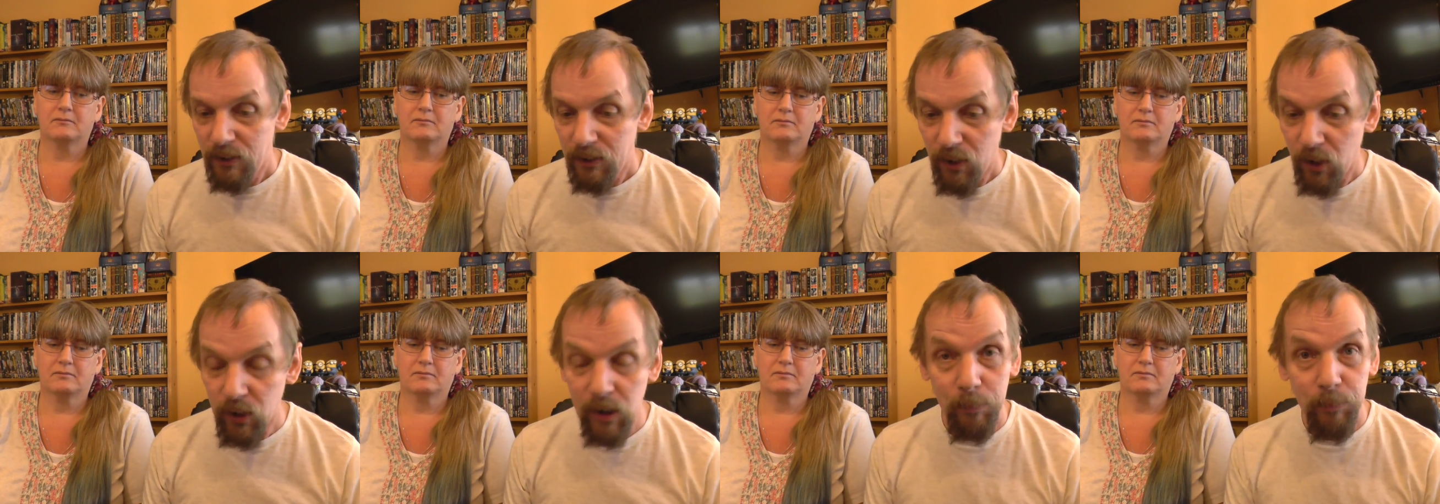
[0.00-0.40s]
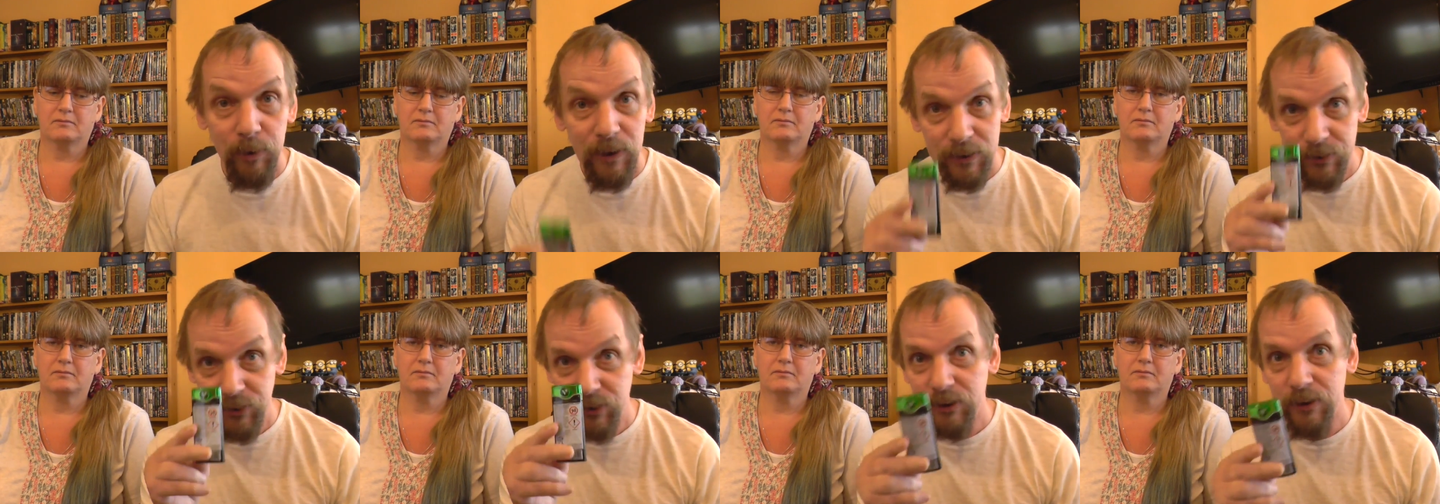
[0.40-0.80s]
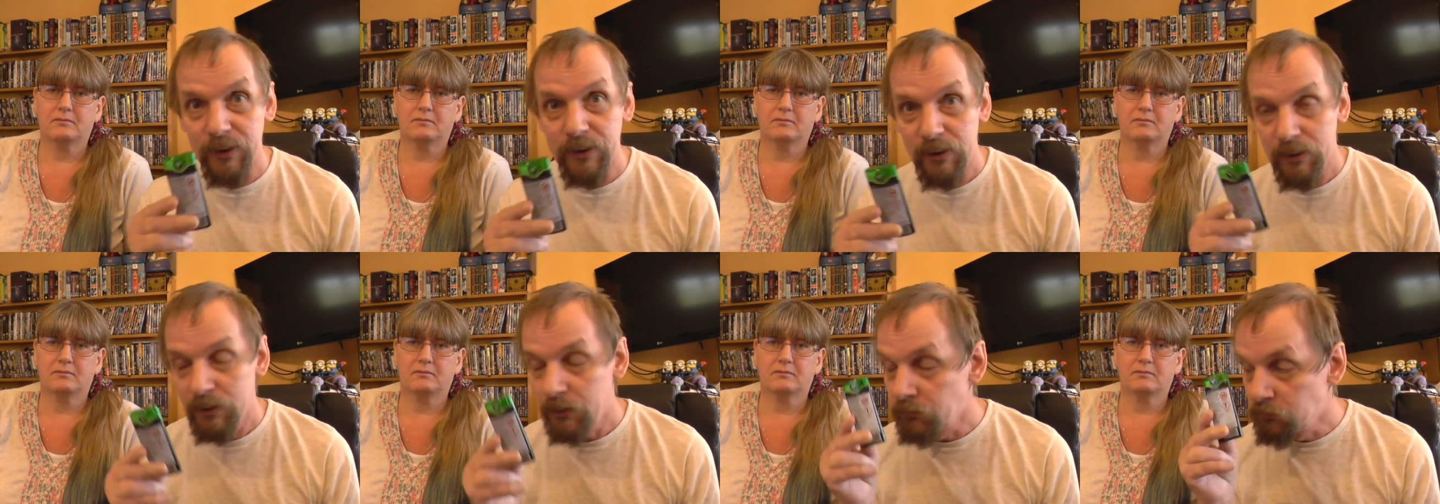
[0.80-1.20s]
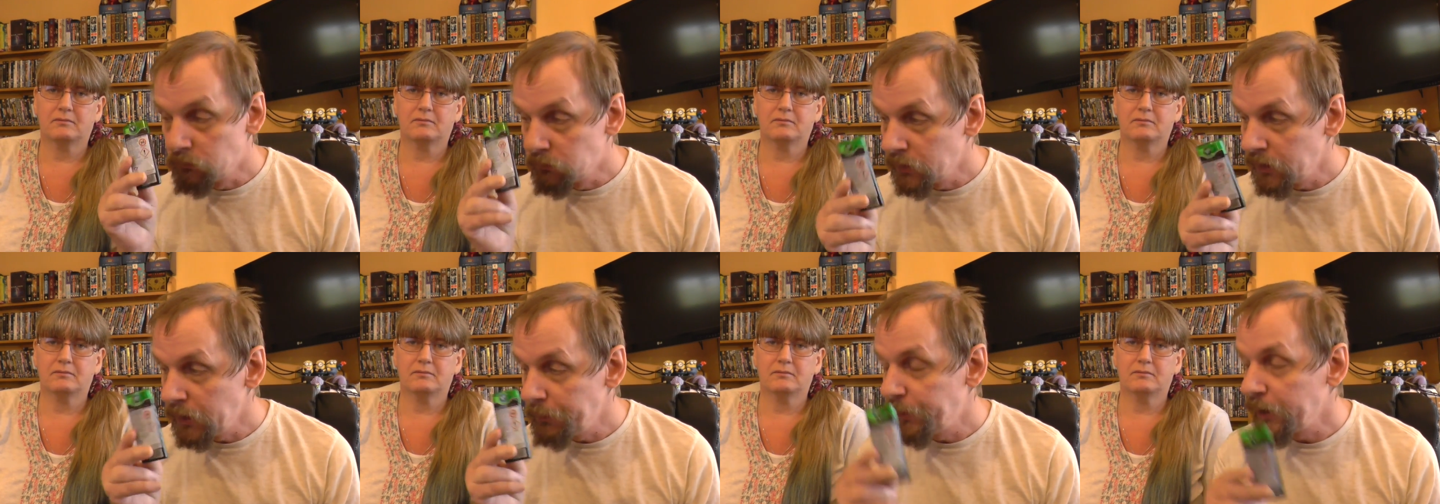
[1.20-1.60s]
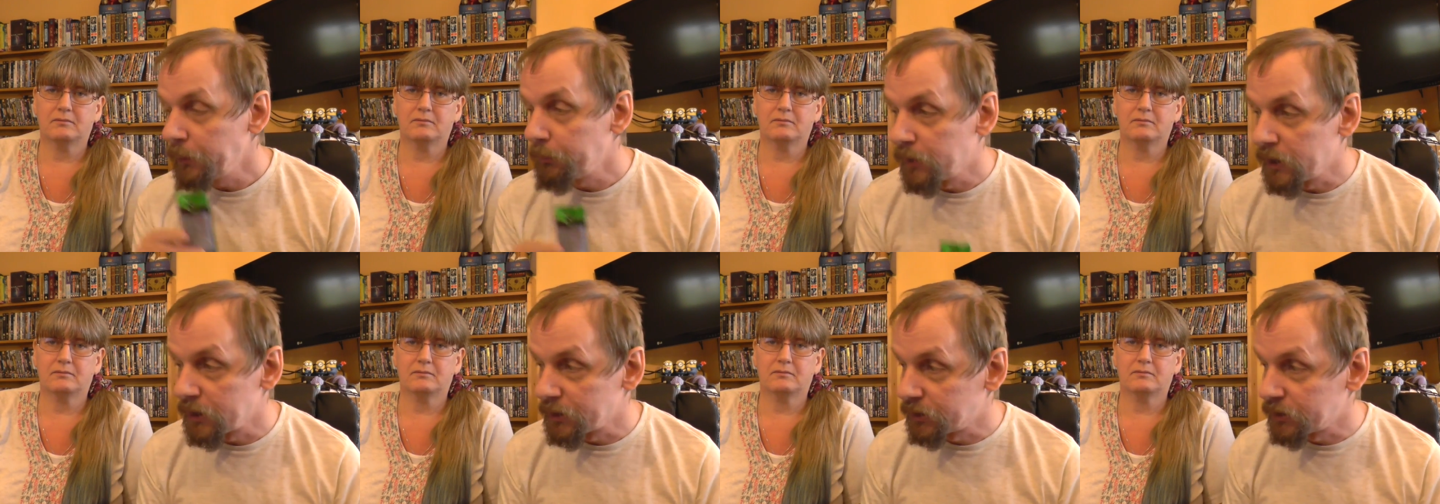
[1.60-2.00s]
Speaker 1: on a plus side, a really big
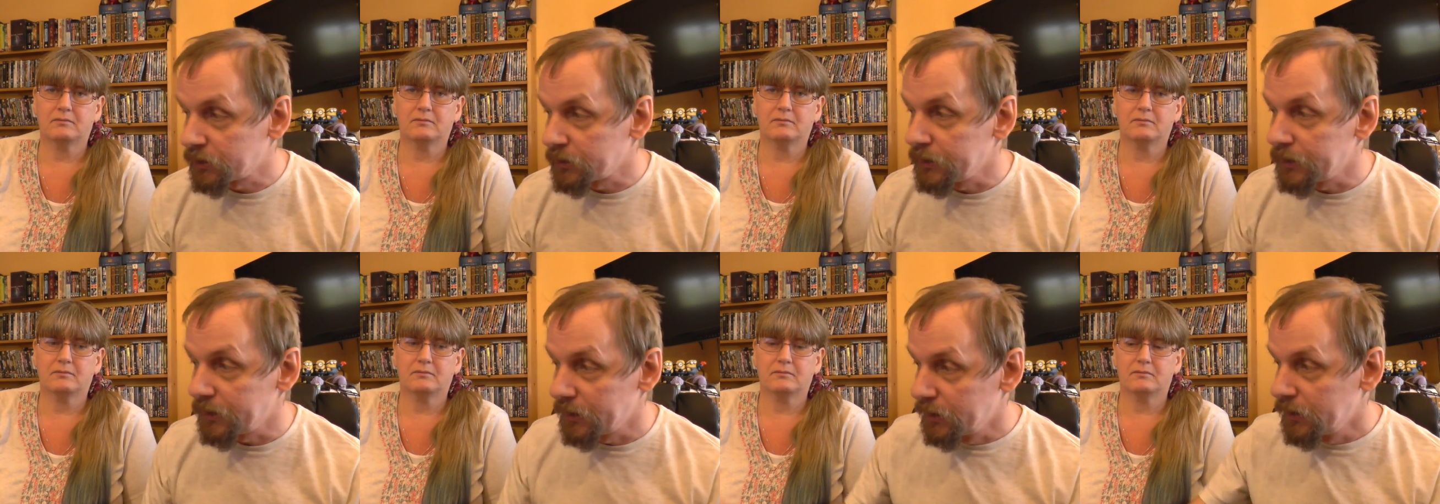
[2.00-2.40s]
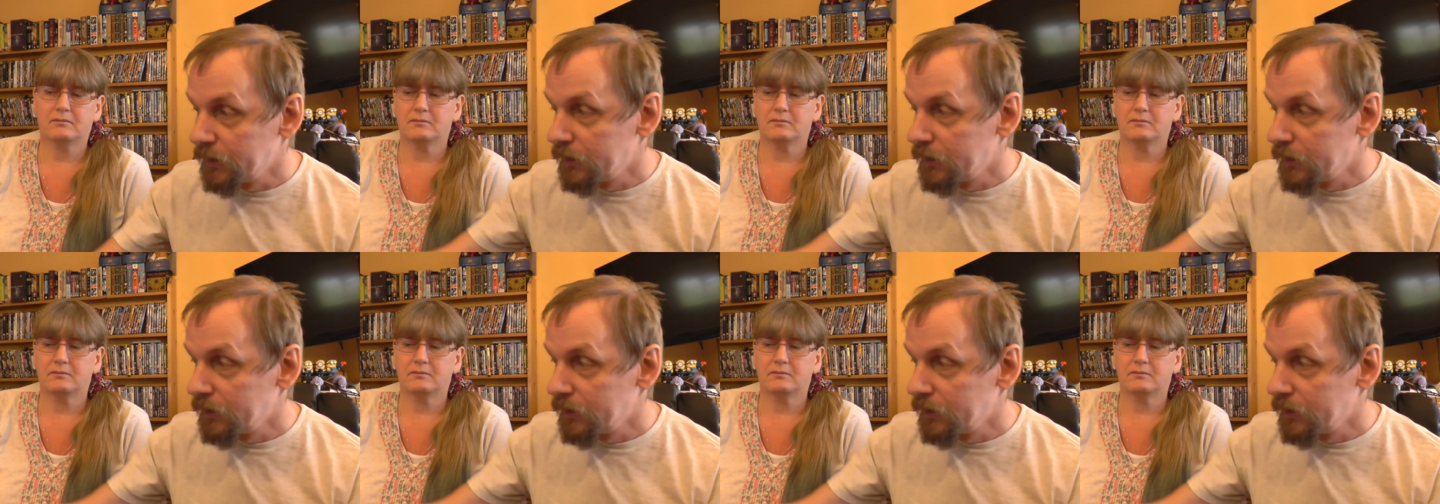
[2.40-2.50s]
plus side,